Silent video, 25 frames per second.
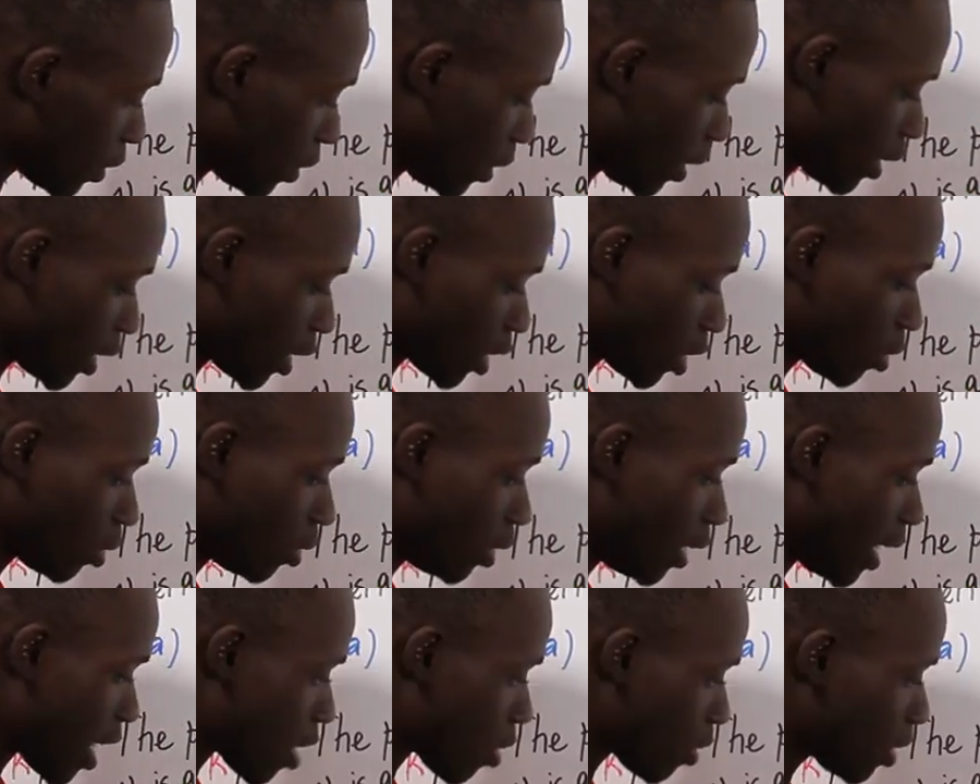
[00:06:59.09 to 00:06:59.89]
this is the
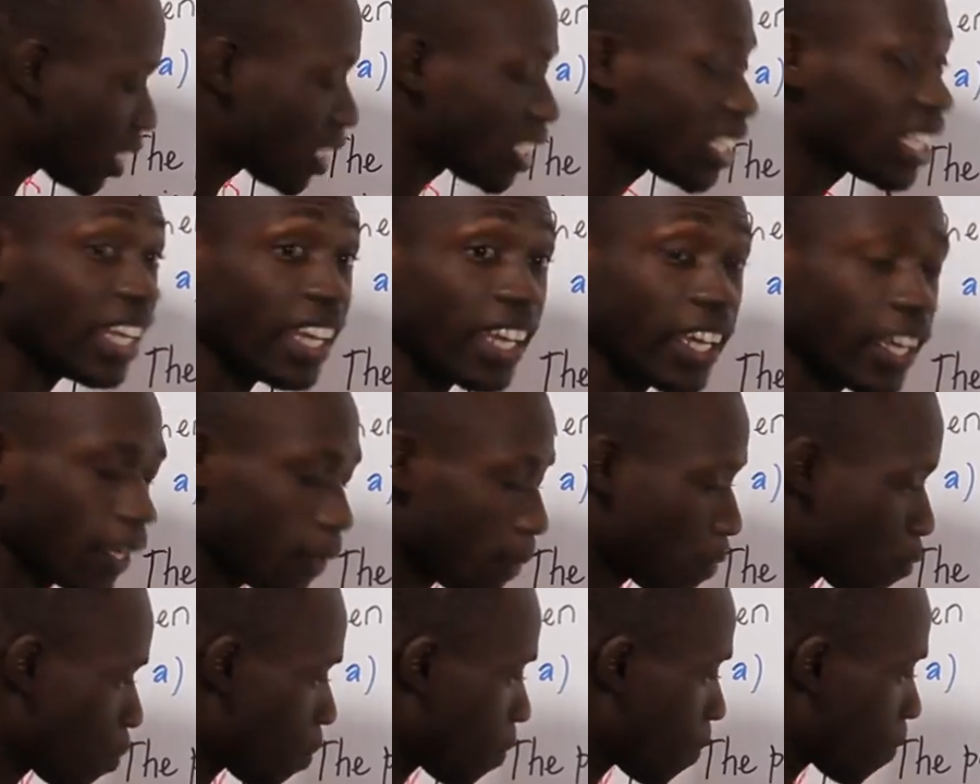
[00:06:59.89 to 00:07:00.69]
letter
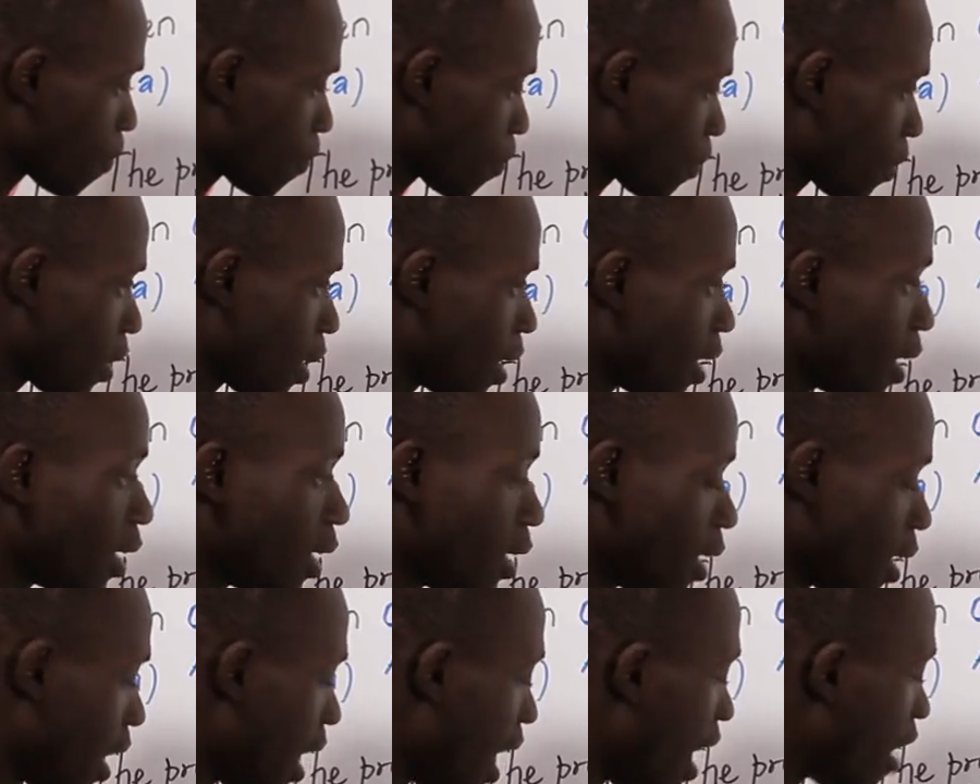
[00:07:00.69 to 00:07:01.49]
C.
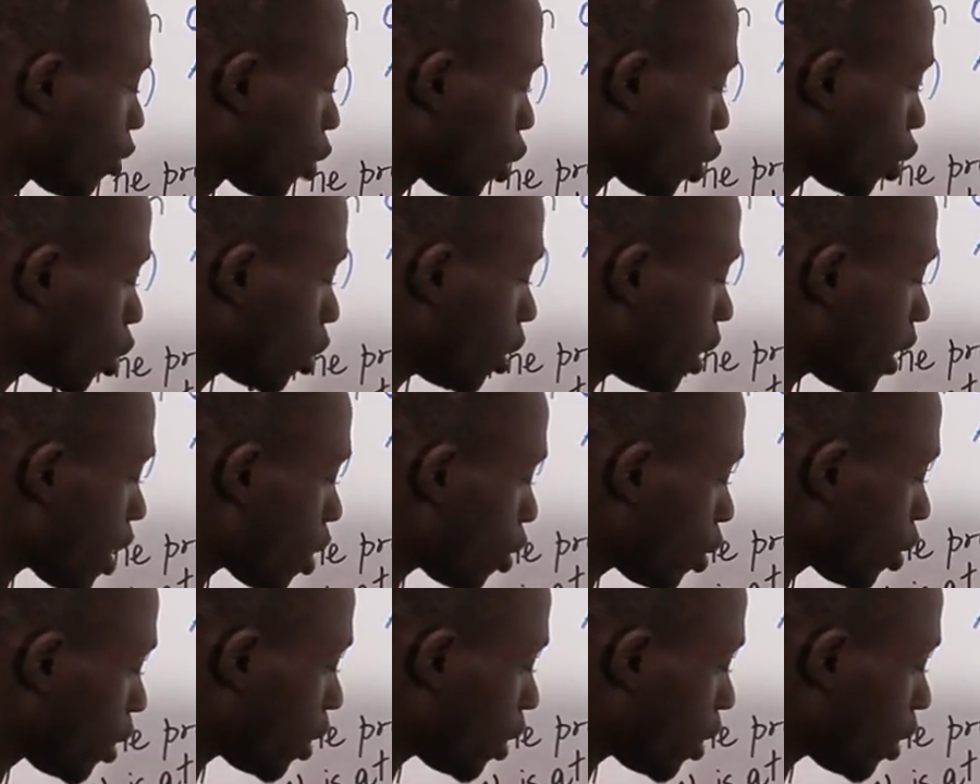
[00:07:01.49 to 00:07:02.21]
After the letter